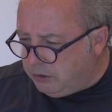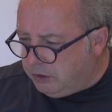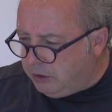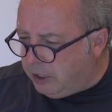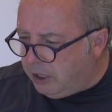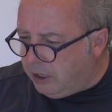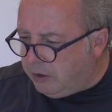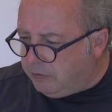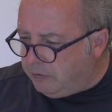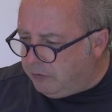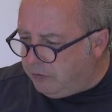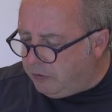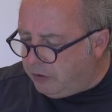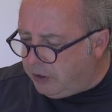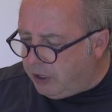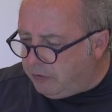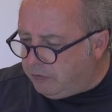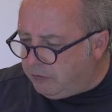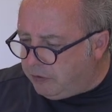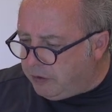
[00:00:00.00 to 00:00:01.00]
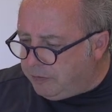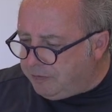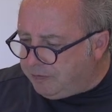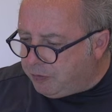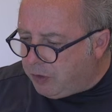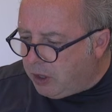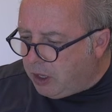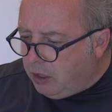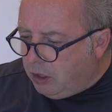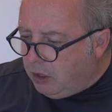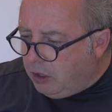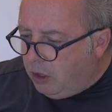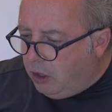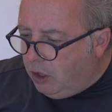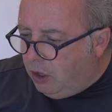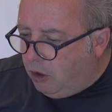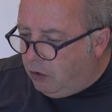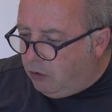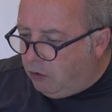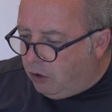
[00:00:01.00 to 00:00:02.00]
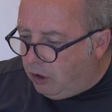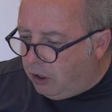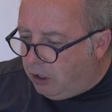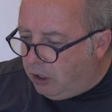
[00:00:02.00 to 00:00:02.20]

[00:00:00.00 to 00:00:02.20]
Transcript: Yeah, for definite. Right.